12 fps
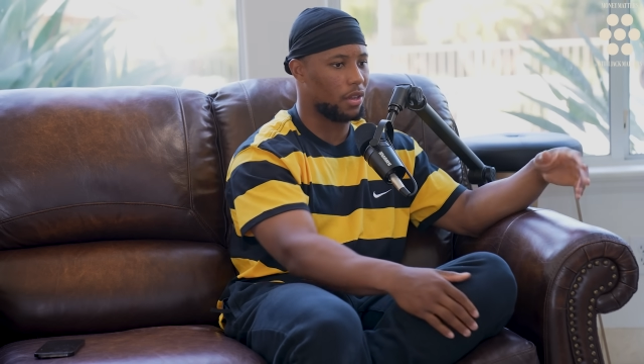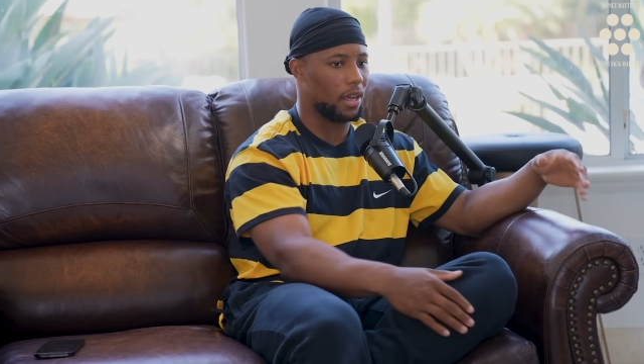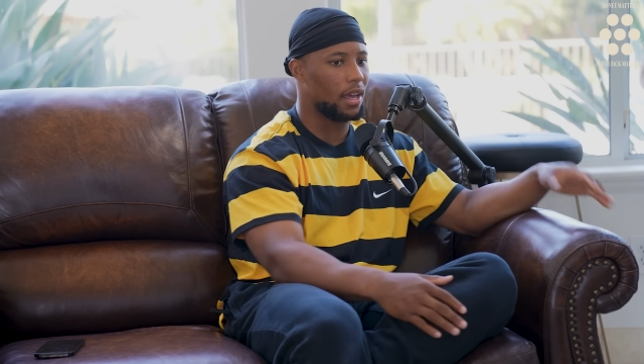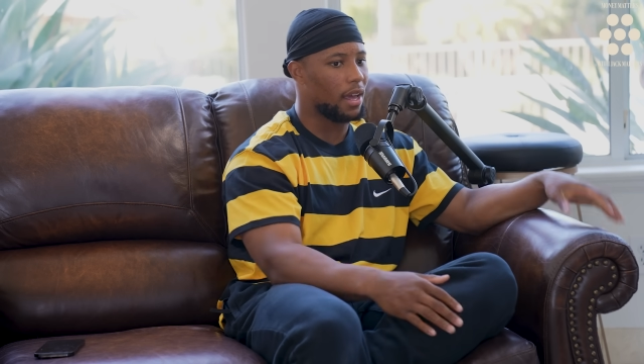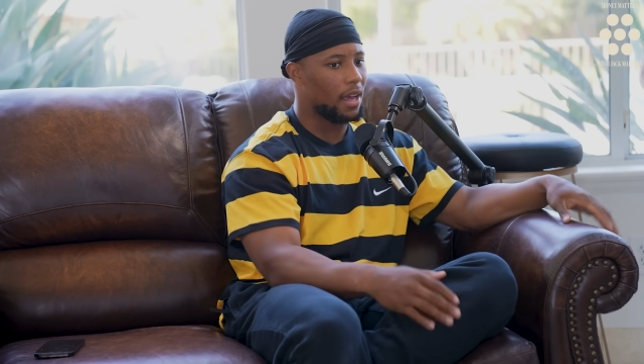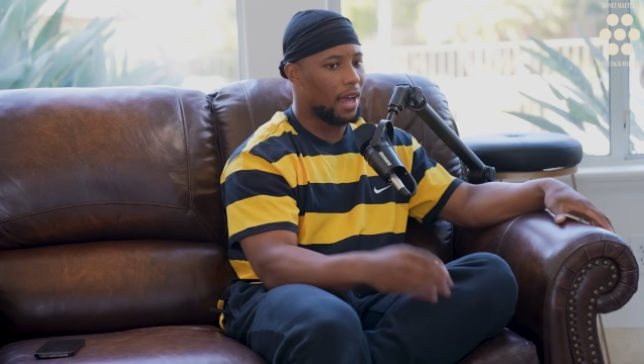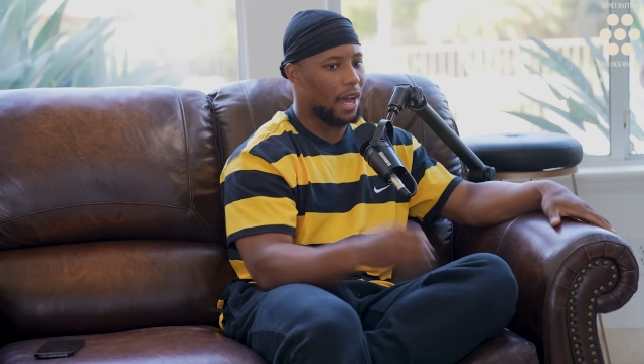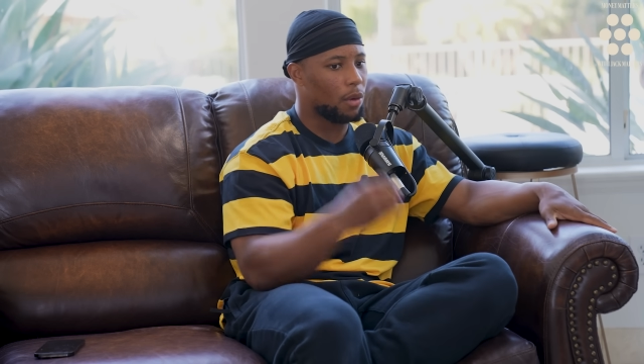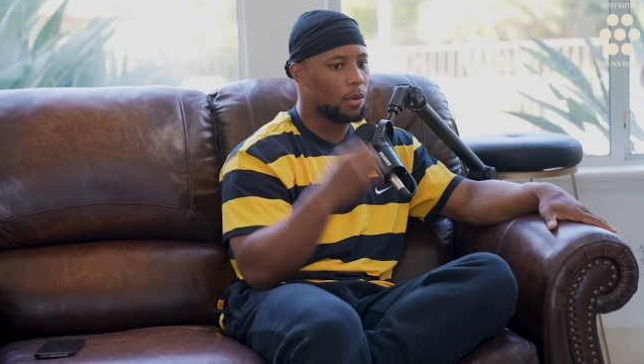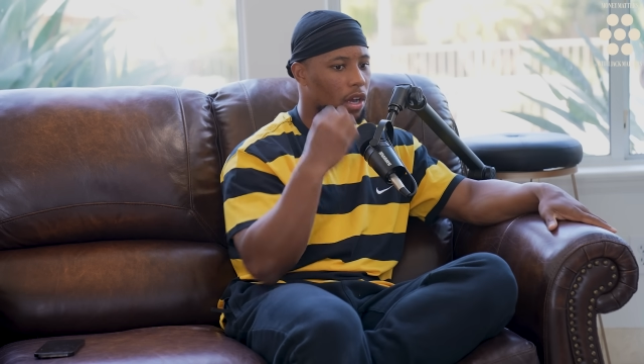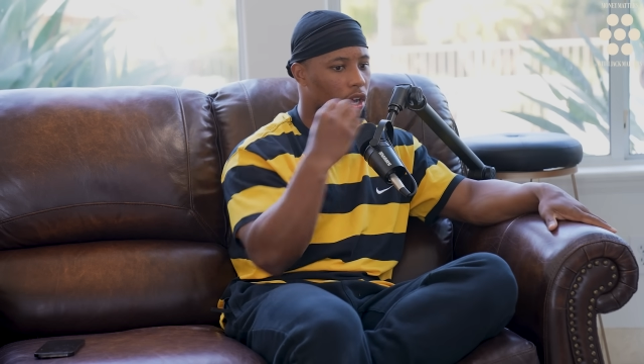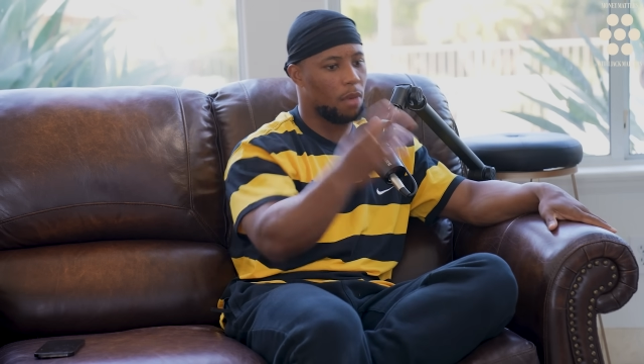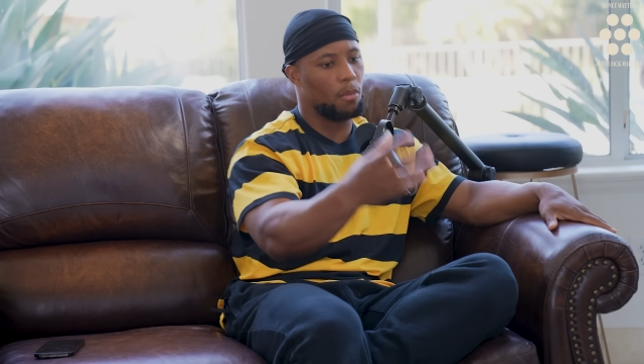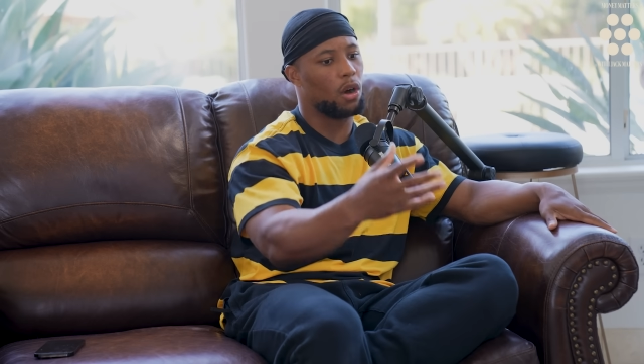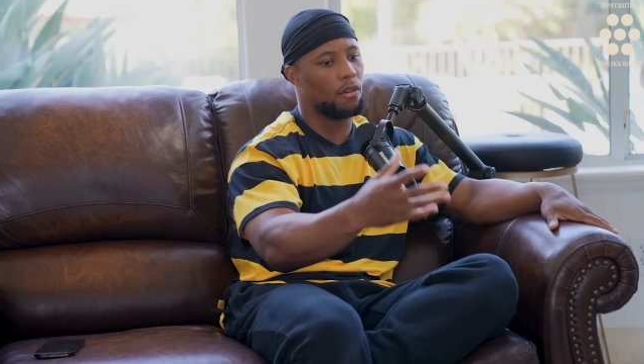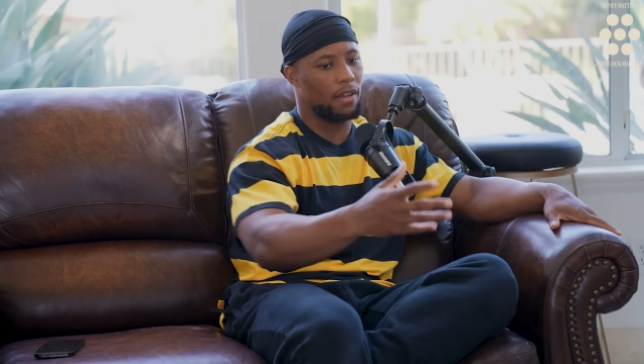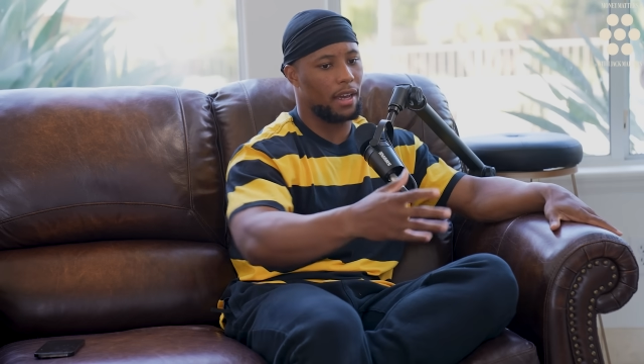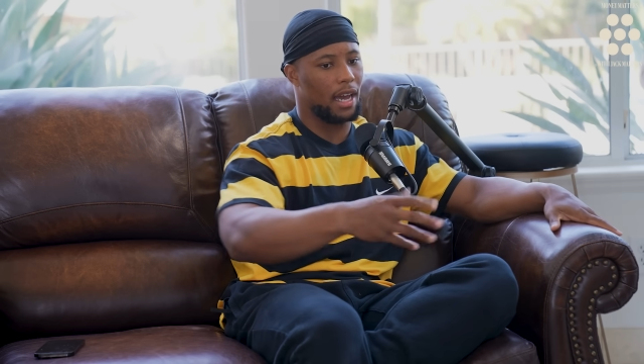Like, I don't want to come
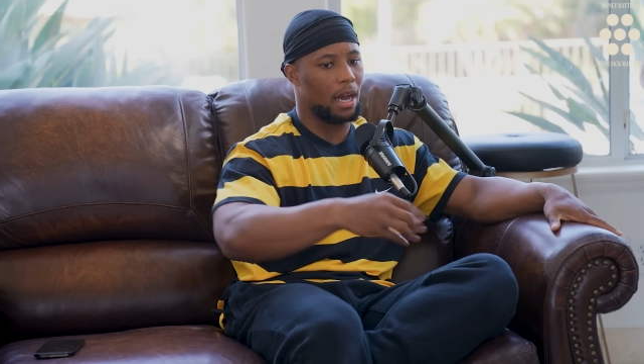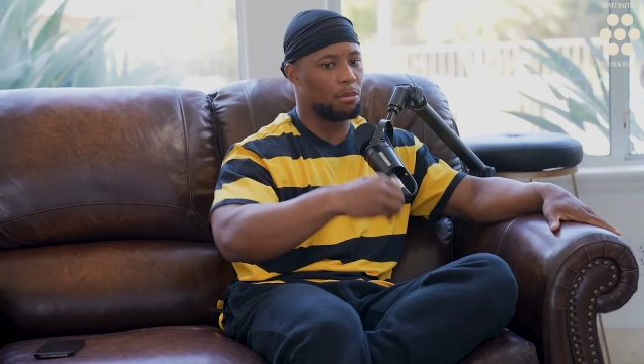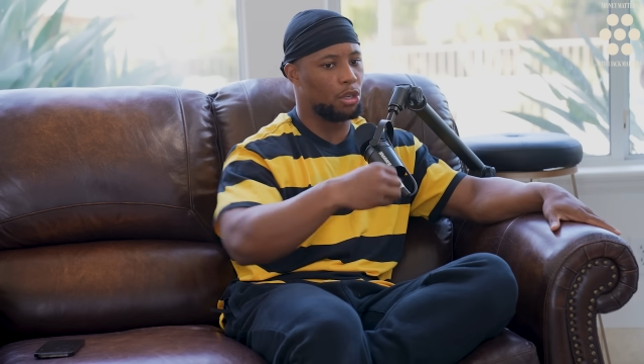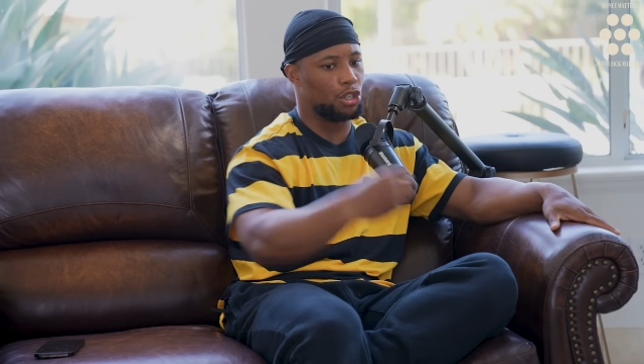off like I'm